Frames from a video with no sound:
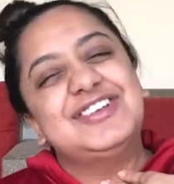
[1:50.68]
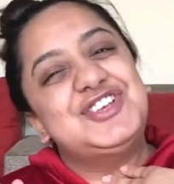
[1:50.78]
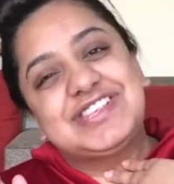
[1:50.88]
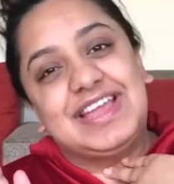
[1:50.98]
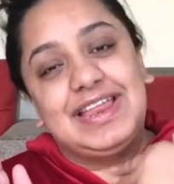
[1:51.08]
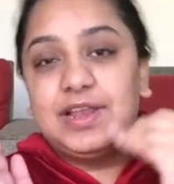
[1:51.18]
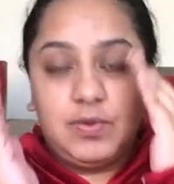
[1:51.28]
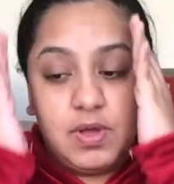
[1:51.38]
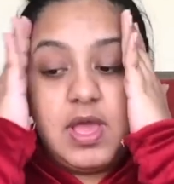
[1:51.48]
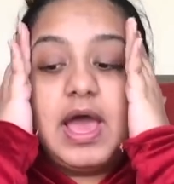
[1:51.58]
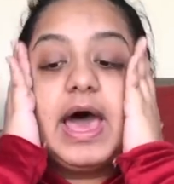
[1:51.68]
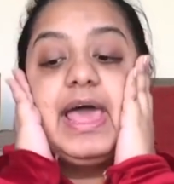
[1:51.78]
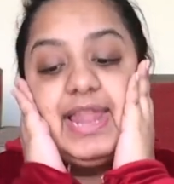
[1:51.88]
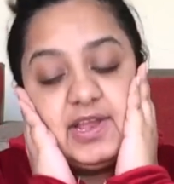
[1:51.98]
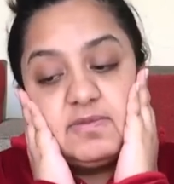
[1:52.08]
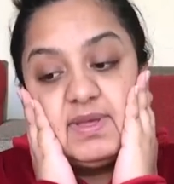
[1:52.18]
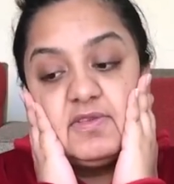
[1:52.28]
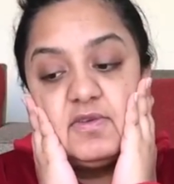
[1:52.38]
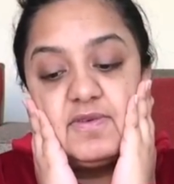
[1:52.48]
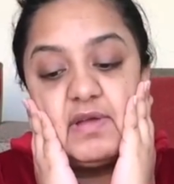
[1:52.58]
Just kidding, no. I like to
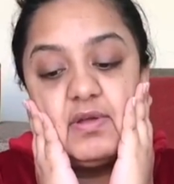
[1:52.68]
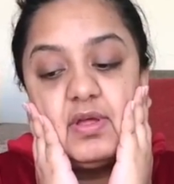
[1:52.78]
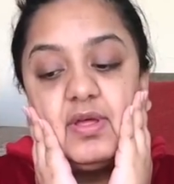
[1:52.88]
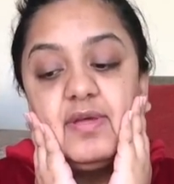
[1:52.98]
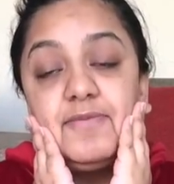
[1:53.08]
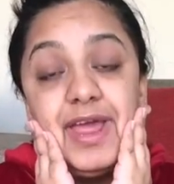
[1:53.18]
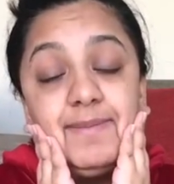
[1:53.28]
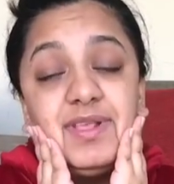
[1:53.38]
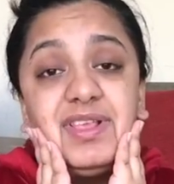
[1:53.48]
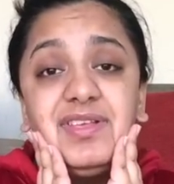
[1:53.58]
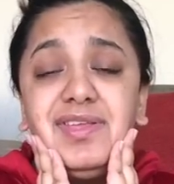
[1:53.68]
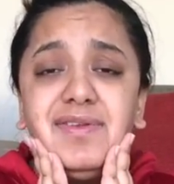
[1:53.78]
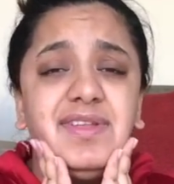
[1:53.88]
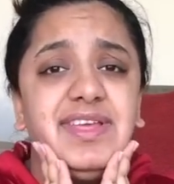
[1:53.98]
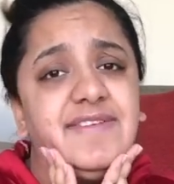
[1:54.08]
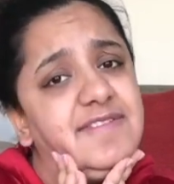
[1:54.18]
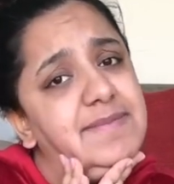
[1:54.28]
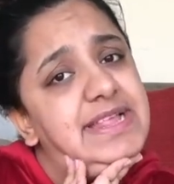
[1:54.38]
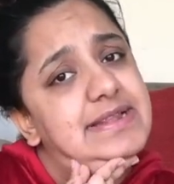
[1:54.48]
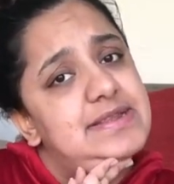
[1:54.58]
mix two primers because, you know, it gives
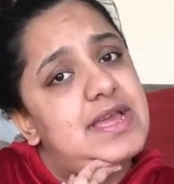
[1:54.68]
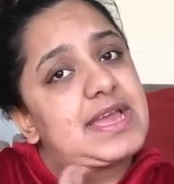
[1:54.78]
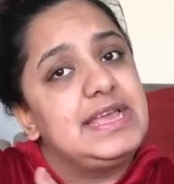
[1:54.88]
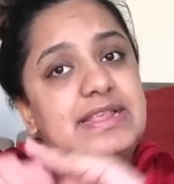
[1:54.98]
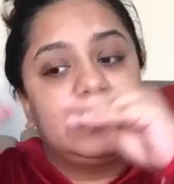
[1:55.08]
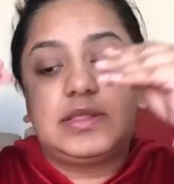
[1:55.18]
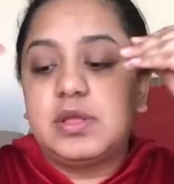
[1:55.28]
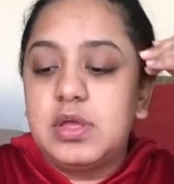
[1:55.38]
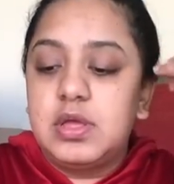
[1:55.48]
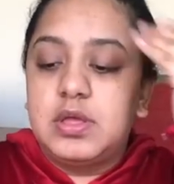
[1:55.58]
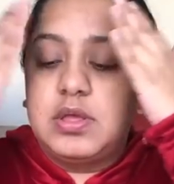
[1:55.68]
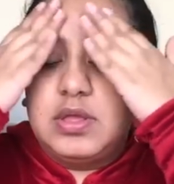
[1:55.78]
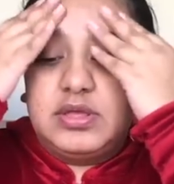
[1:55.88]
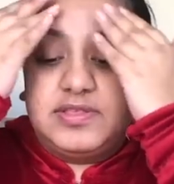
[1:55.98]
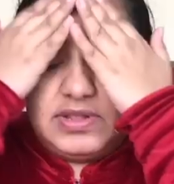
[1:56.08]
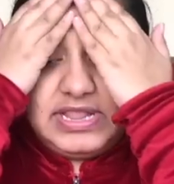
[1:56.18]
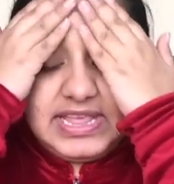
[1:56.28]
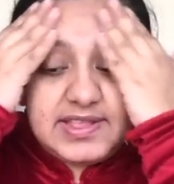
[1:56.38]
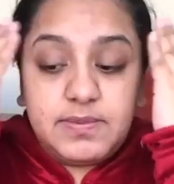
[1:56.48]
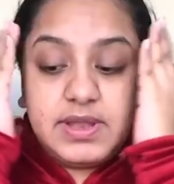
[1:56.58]
me that nice. So
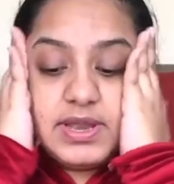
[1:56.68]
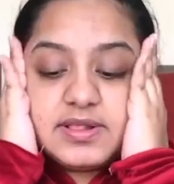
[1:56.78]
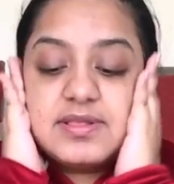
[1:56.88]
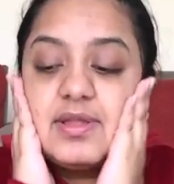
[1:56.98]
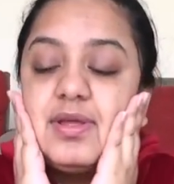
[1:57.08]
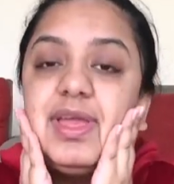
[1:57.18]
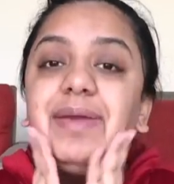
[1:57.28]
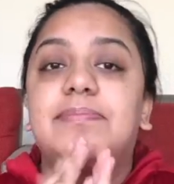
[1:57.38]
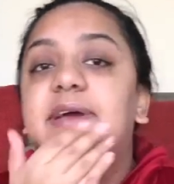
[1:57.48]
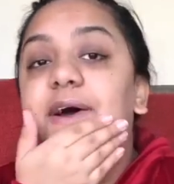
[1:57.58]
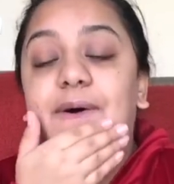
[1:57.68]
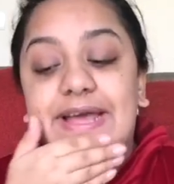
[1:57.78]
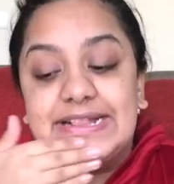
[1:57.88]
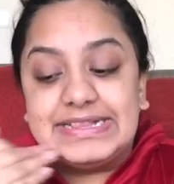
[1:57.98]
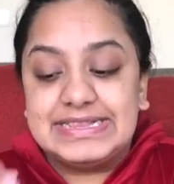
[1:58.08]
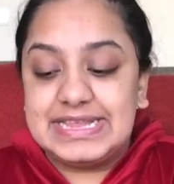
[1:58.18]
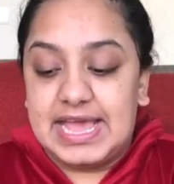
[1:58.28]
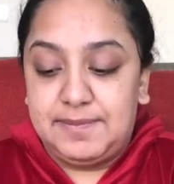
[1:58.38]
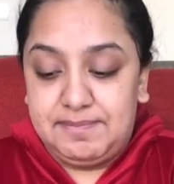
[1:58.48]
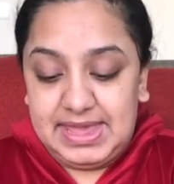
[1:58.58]
this one is gonna keep my oils
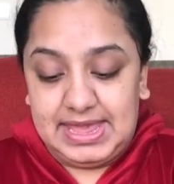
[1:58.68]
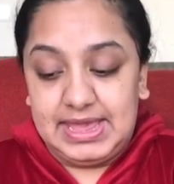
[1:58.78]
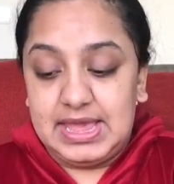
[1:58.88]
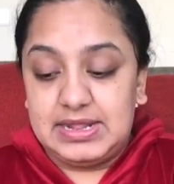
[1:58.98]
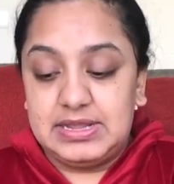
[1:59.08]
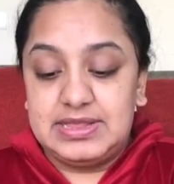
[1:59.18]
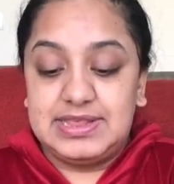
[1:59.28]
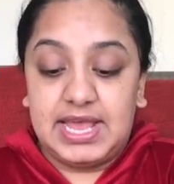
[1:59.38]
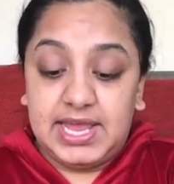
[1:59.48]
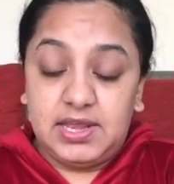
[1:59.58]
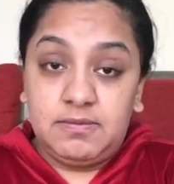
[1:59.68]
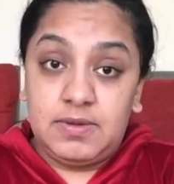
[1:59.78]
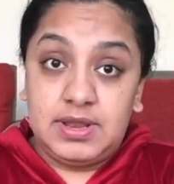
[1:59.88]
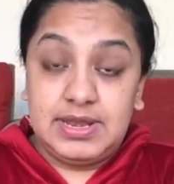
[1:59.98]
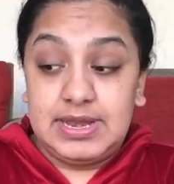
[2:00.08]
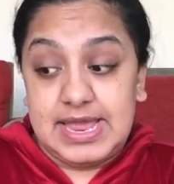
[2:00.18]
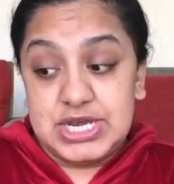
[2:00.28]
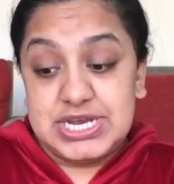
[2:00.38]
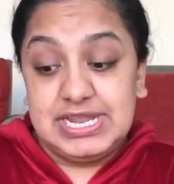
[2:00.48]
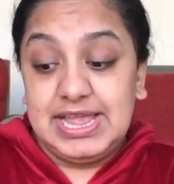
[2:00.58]
at bay, and the second one
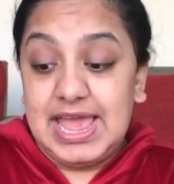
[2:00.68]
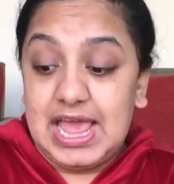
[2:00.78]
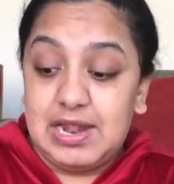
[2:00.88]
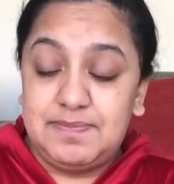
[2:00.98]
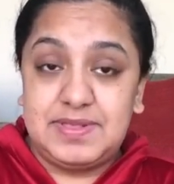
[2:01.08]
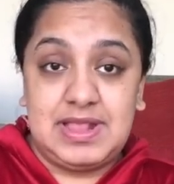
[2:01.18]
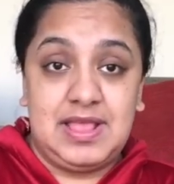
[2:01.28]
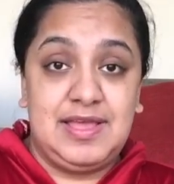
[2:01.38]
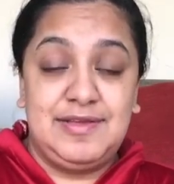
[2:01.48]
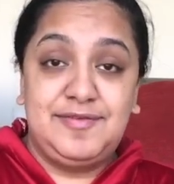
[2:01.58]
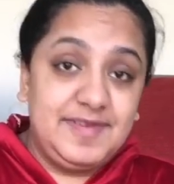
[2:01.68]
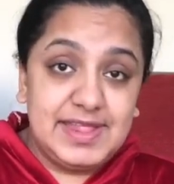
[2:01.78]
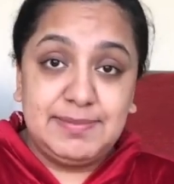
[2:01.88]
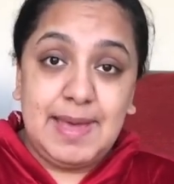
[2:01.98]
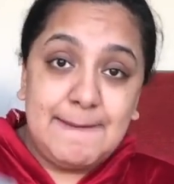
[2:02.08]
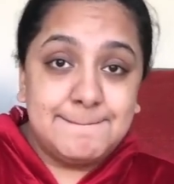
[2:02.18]
actually helps fill my